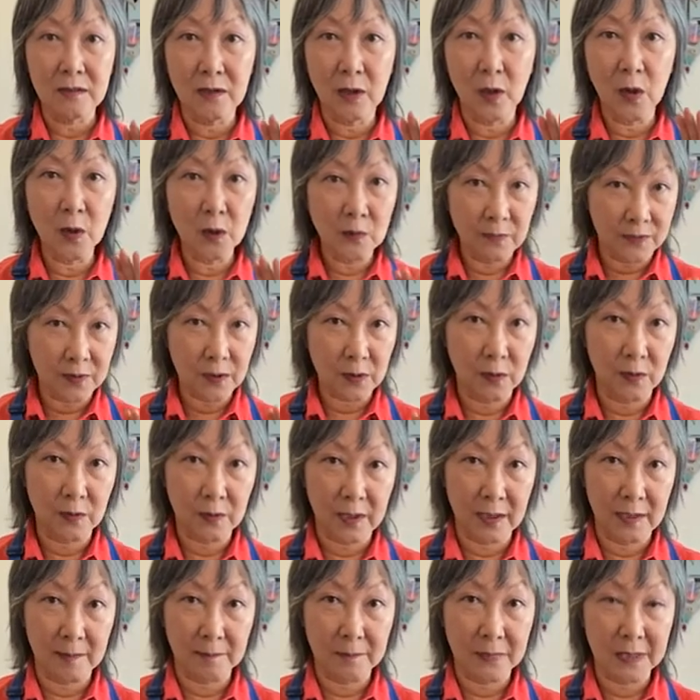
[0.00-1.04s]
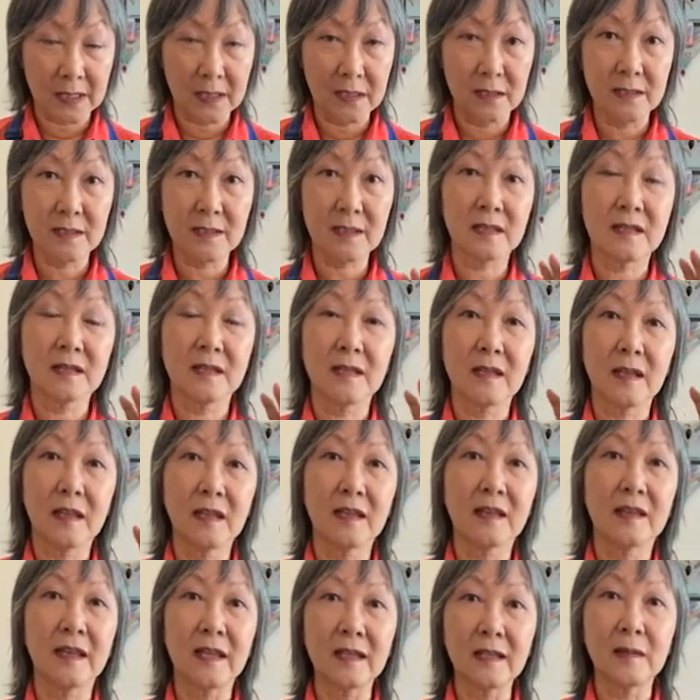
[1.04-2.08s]
overcook it because
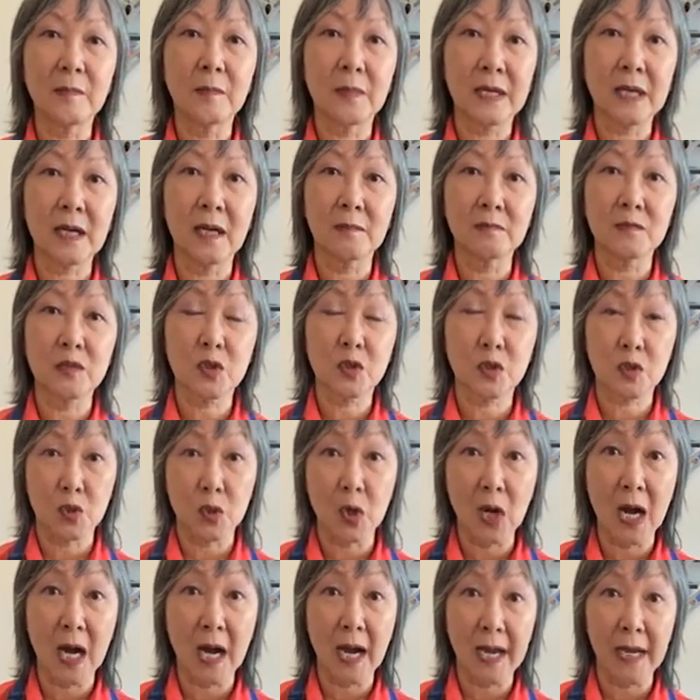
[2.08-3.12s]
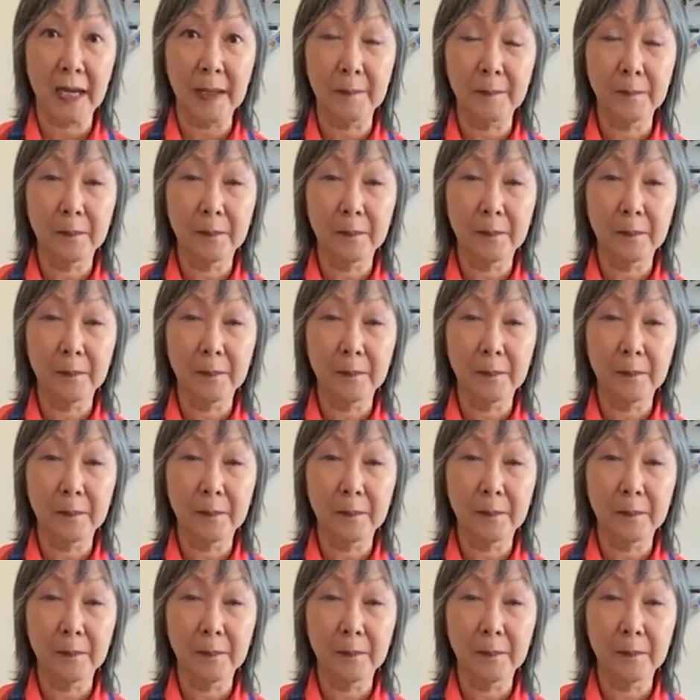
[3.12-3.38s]
then it becomes dry.